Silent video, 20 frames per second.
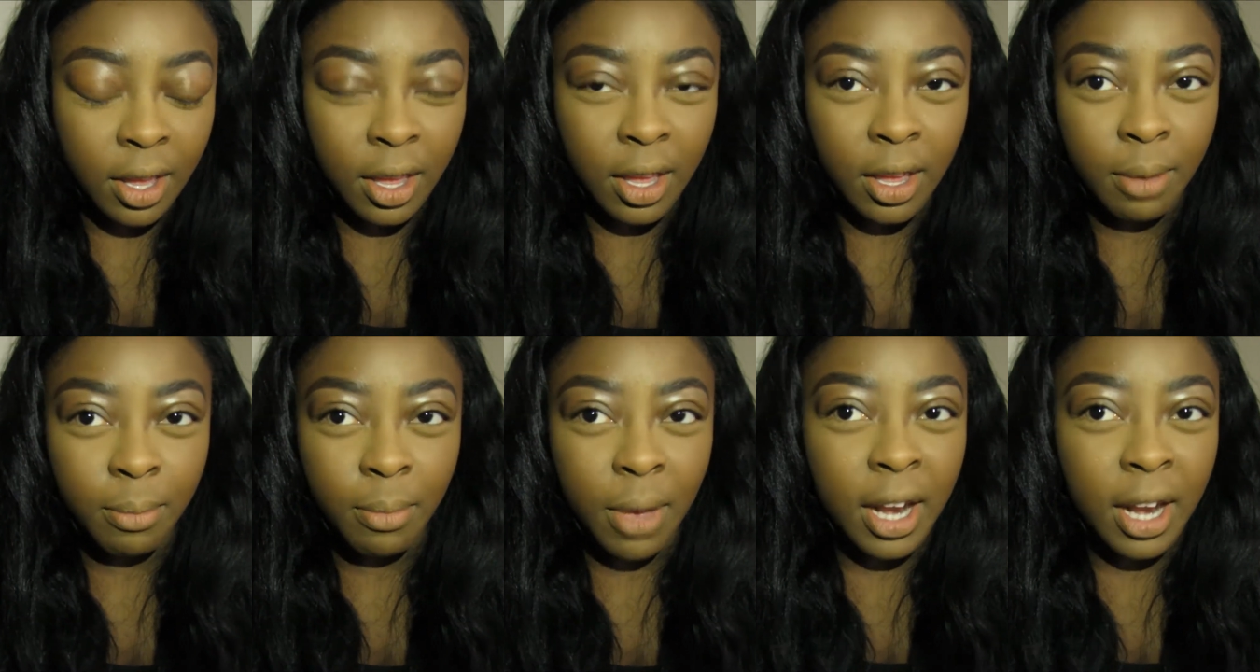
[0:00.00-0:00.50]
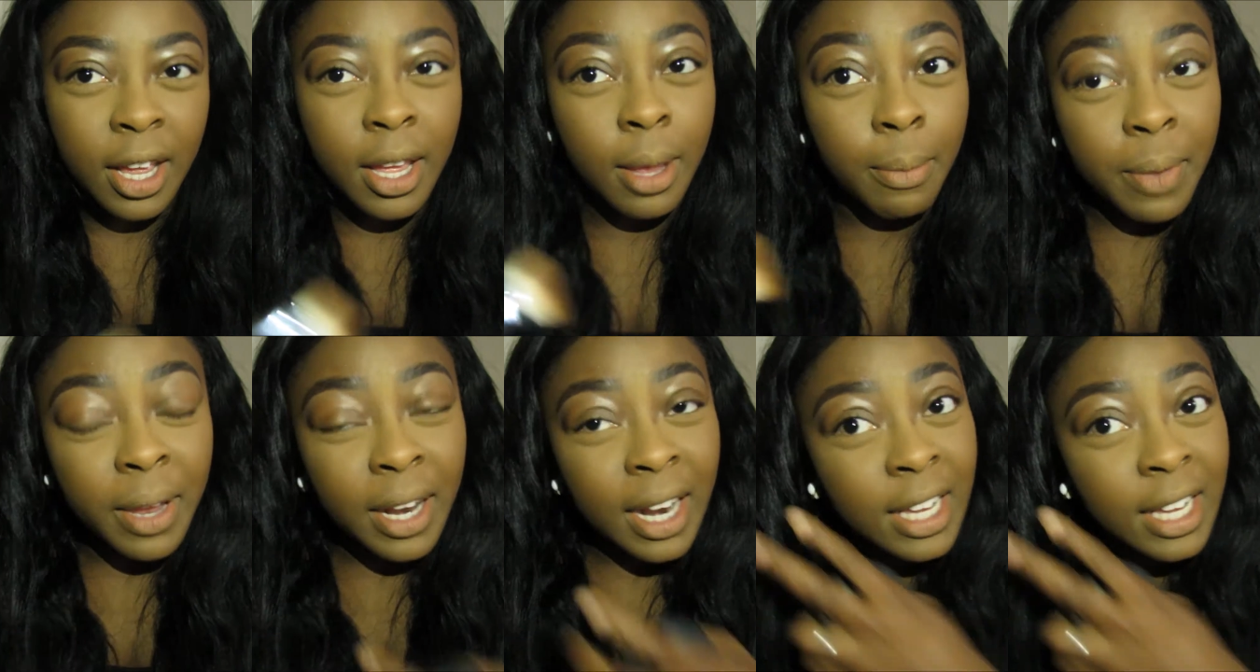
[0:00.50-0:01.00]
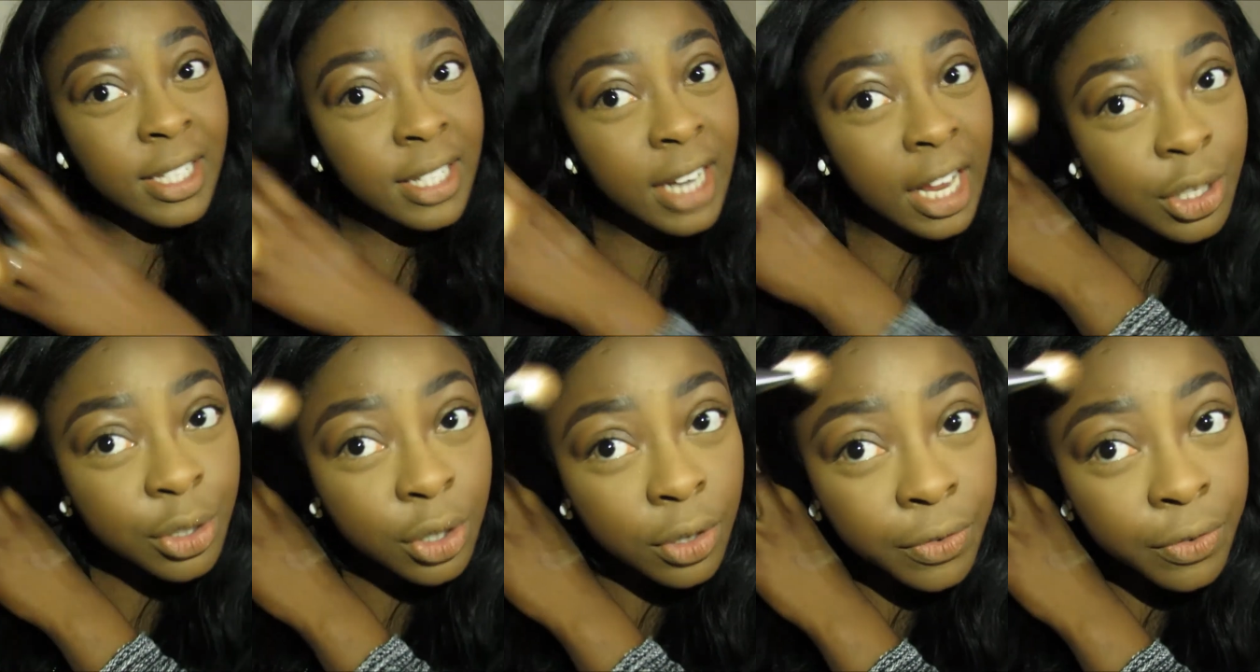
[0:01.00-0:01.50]
It might look a bit less
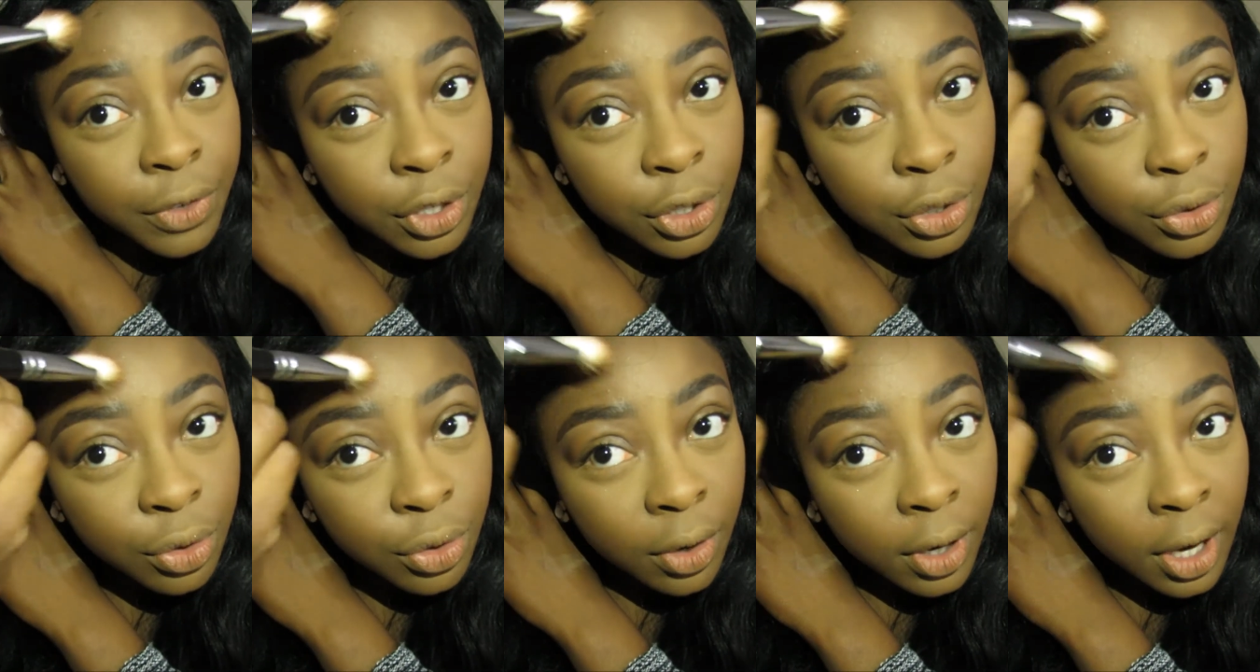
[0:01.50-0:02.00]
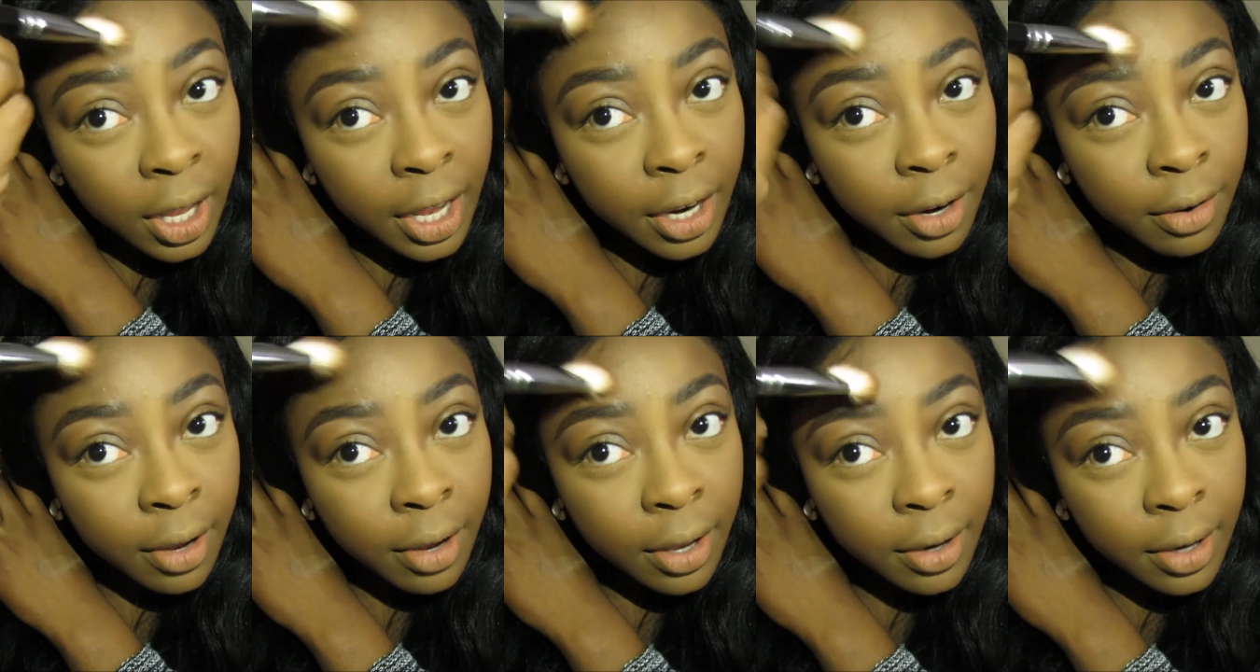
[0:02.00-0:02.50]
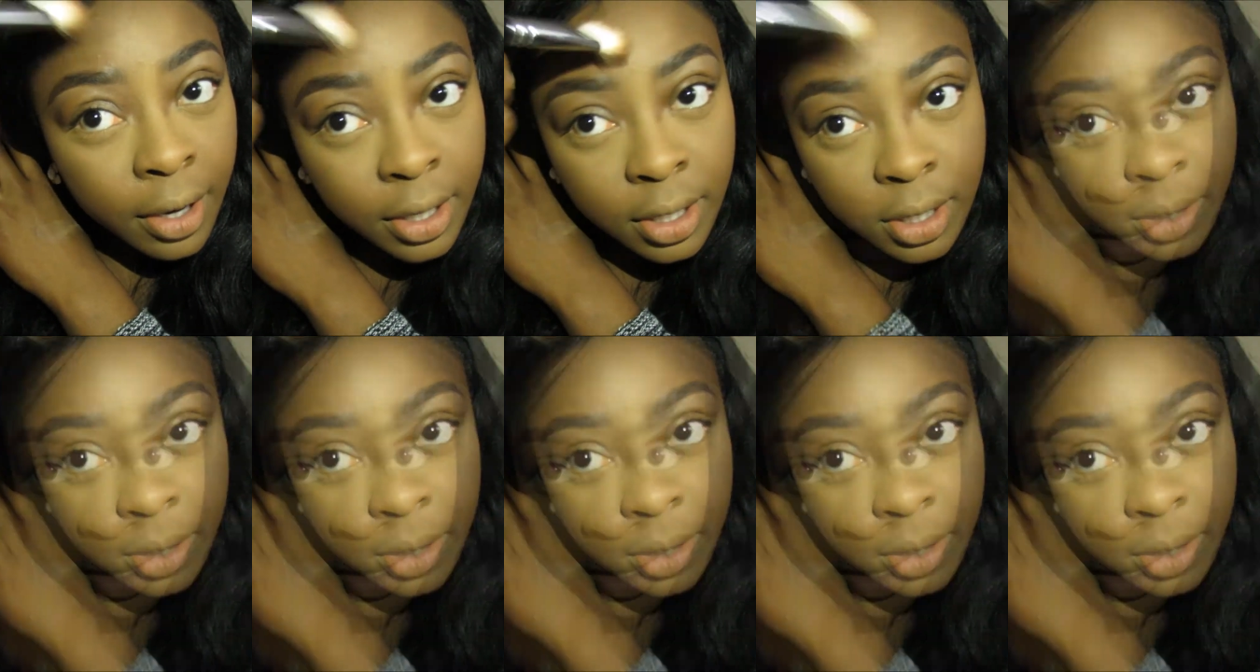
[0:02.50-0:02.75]
natural if you just draw a line around it.